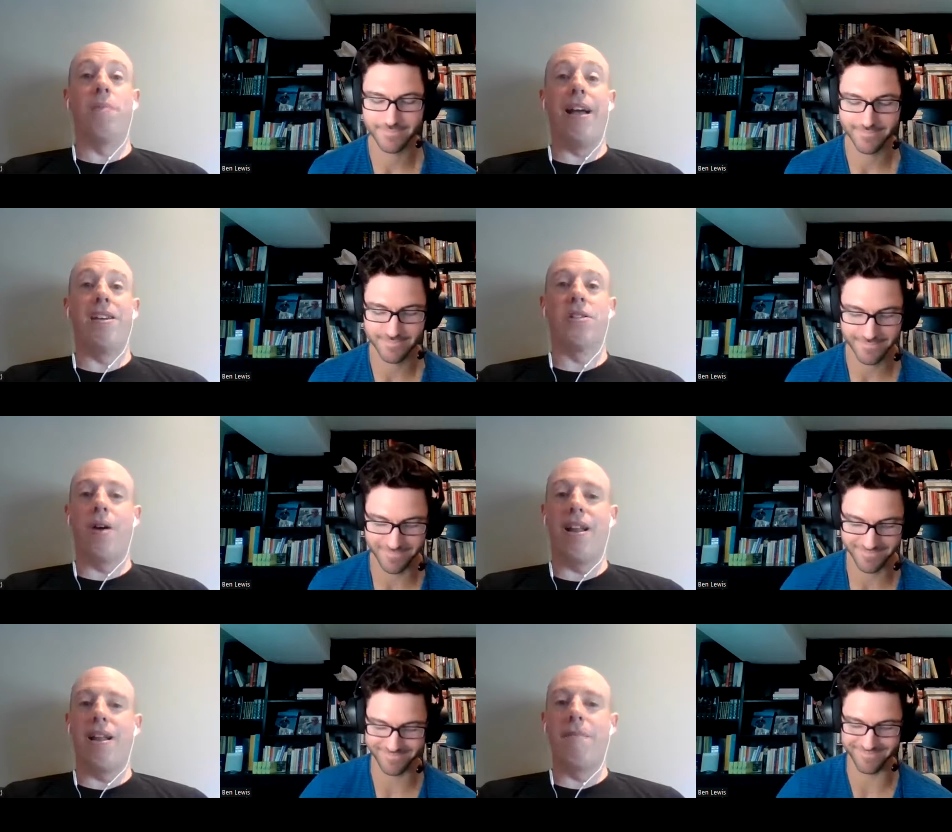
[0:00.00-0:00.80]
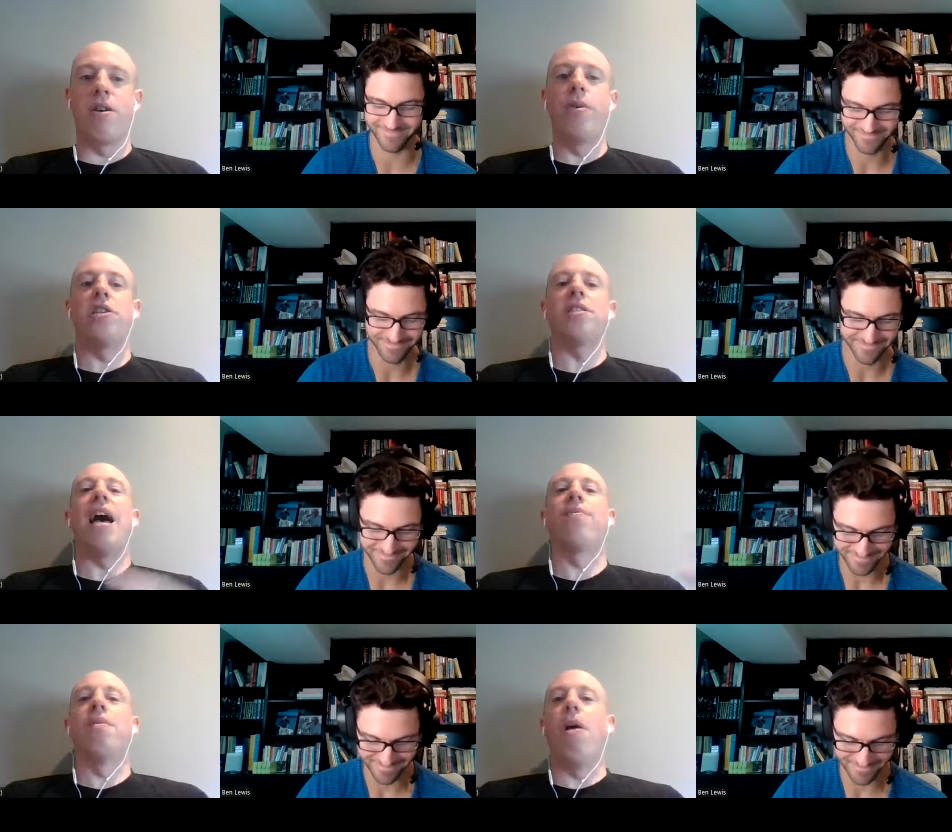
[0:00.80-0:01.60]
Speaker 1: back as well? I mean, can we just
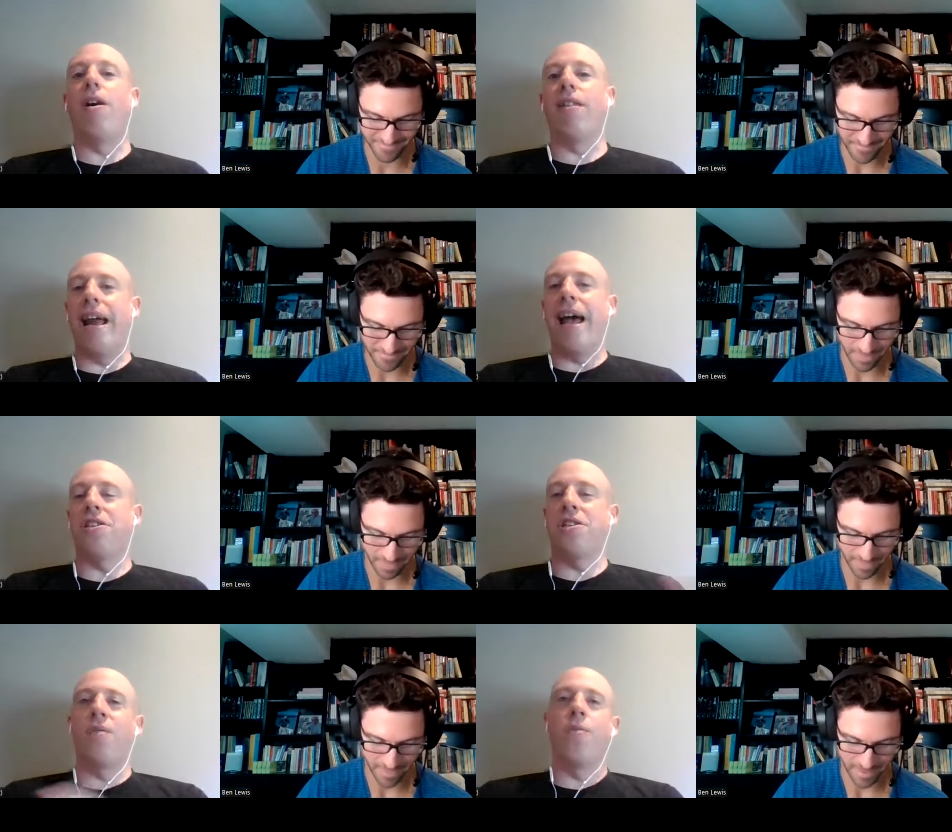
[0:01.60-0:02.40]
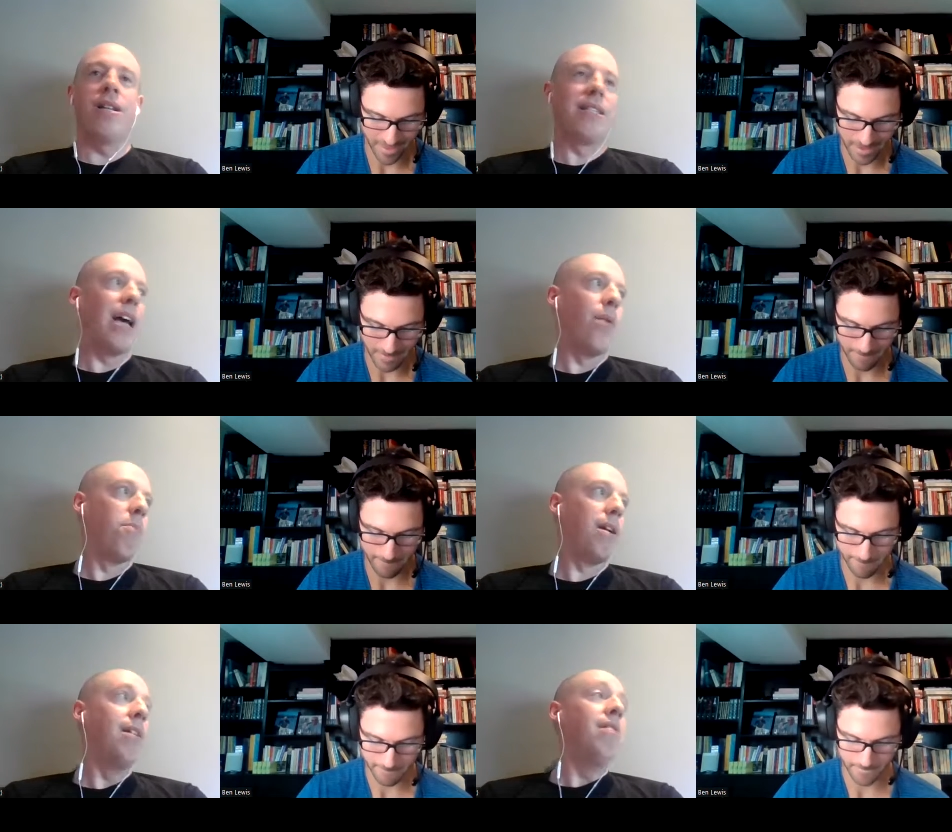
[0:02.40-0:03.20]
have them all in action at once? That would
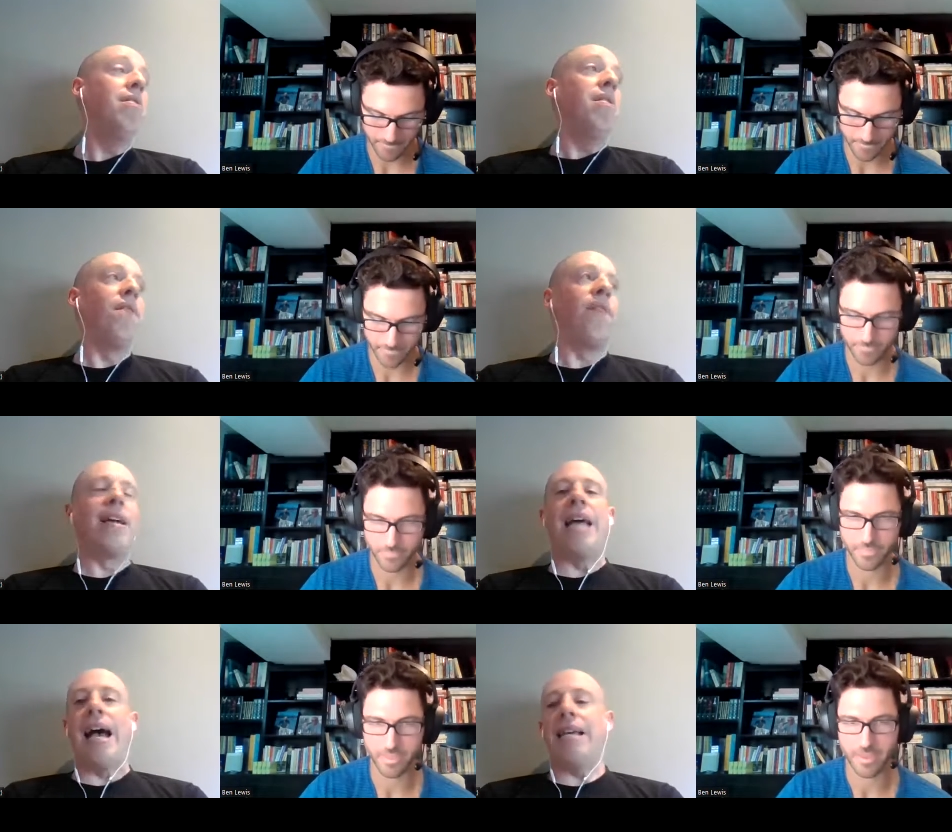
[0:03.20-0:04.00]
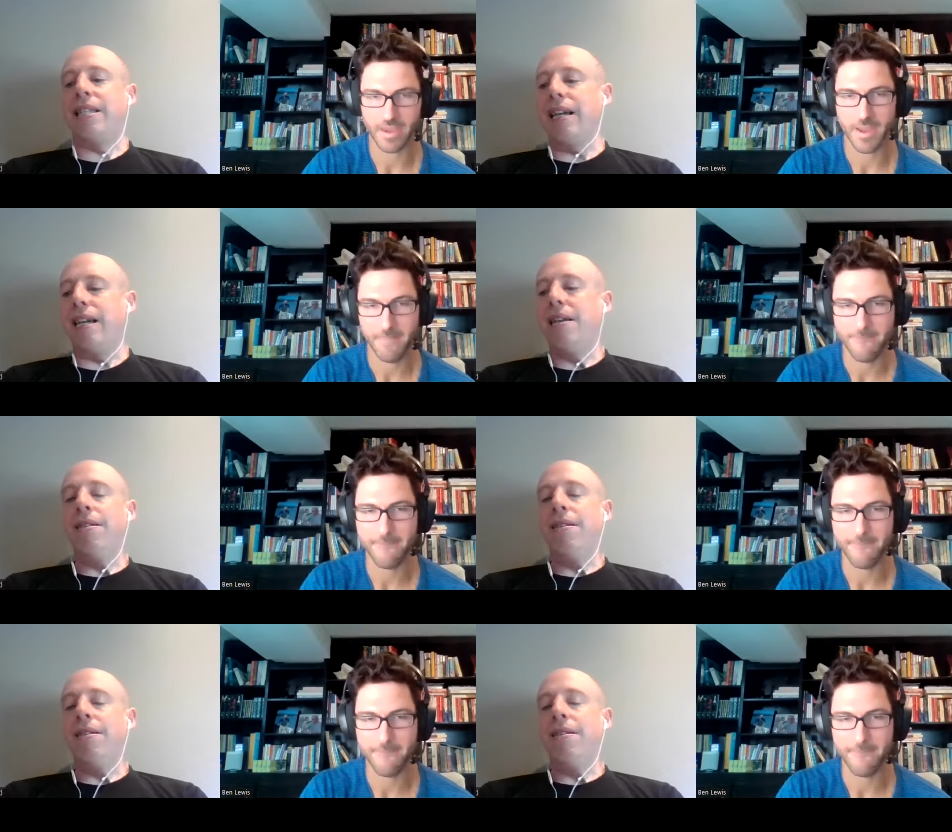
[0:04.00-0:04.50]
be fantastic.